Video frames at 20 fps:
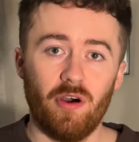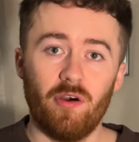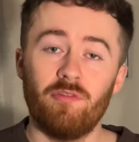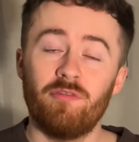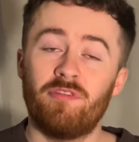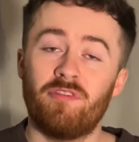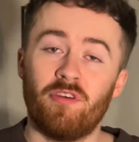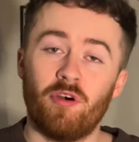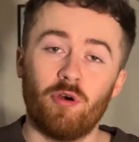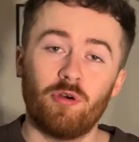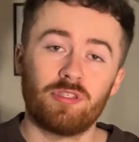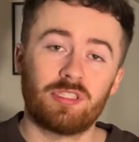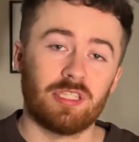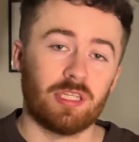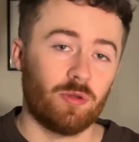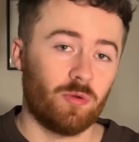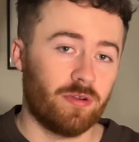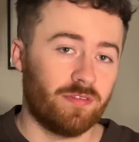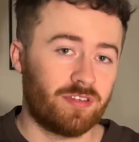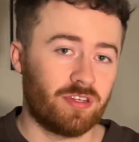
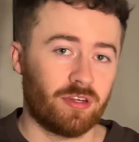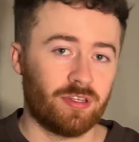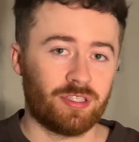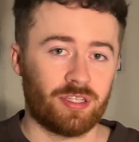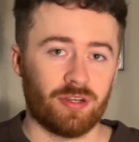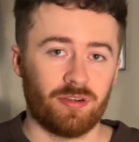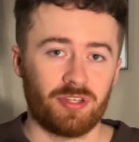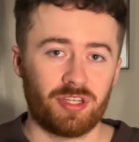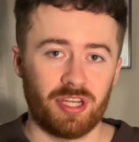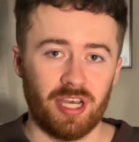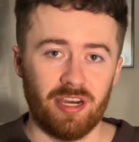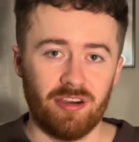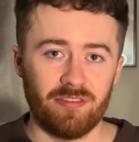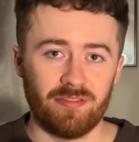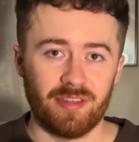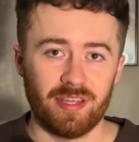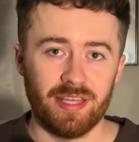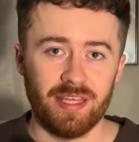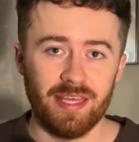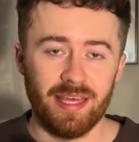Unfortunately, with Jonjo
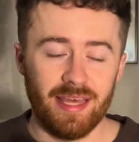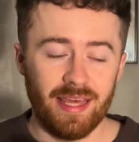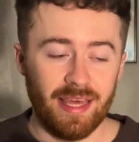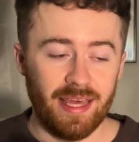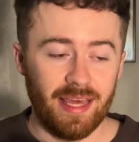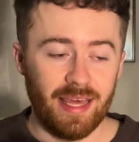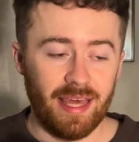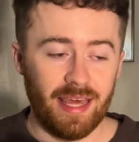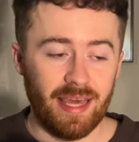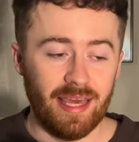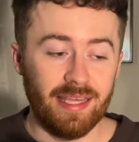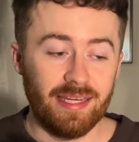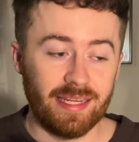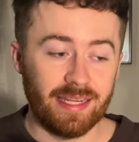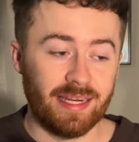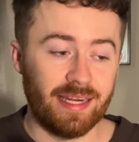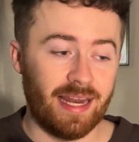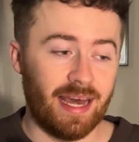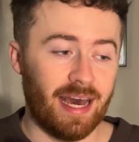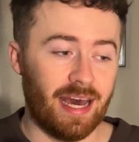Shelvey, he
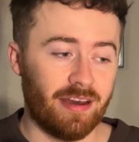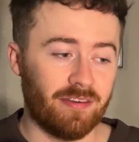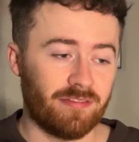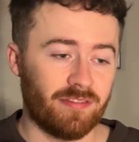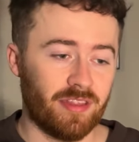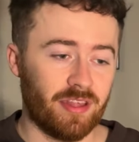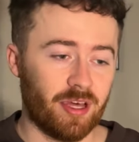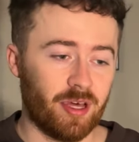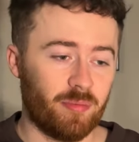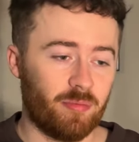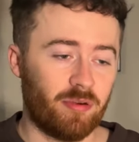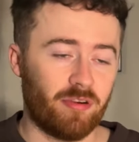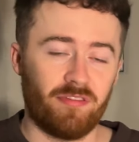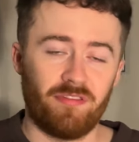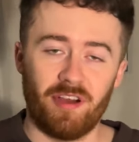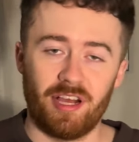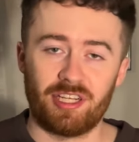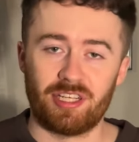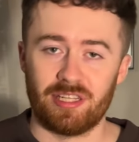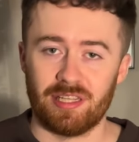didn't have the
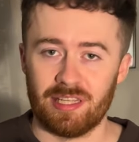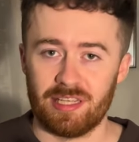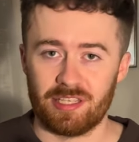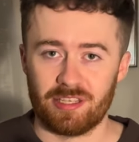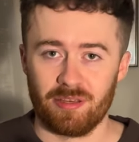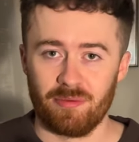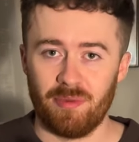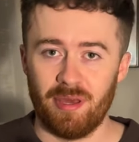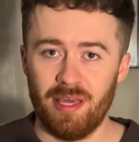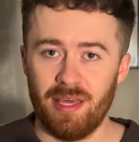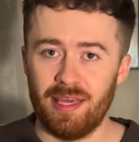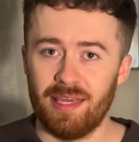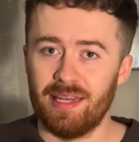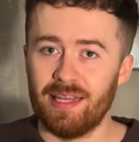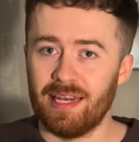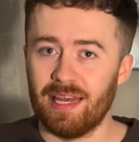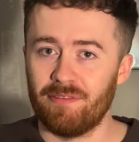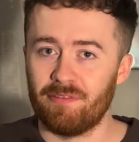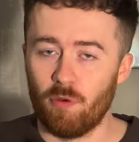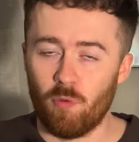professionalism, he
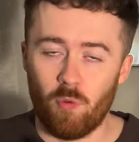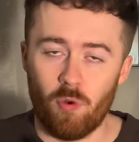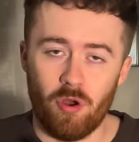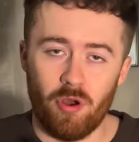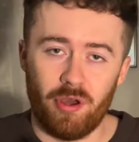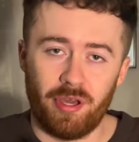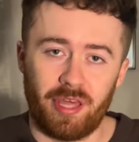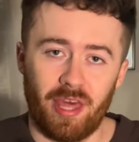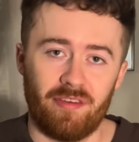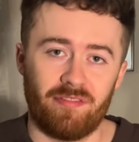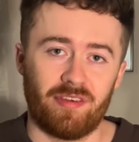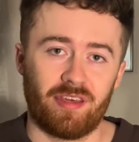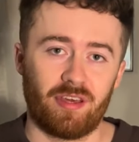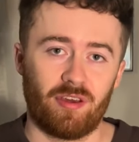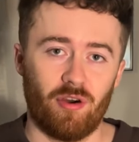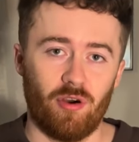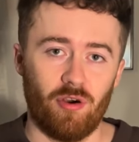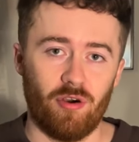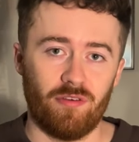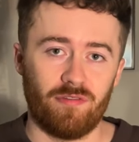didn't have the work
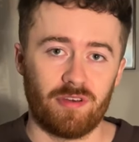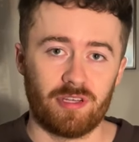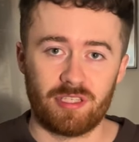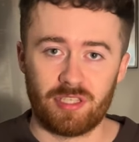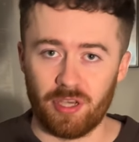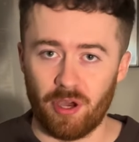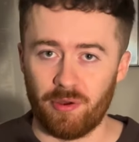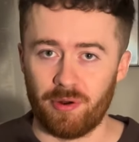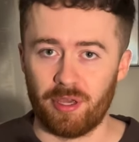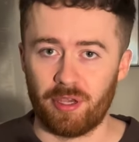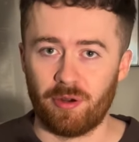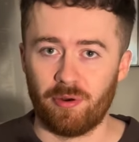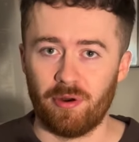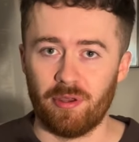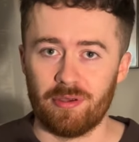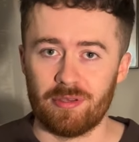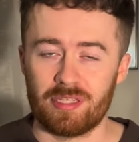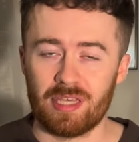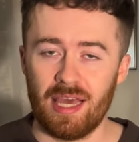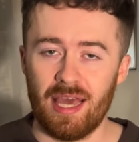ethic of a Toni
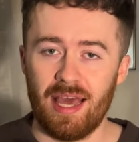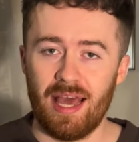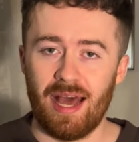Kroos,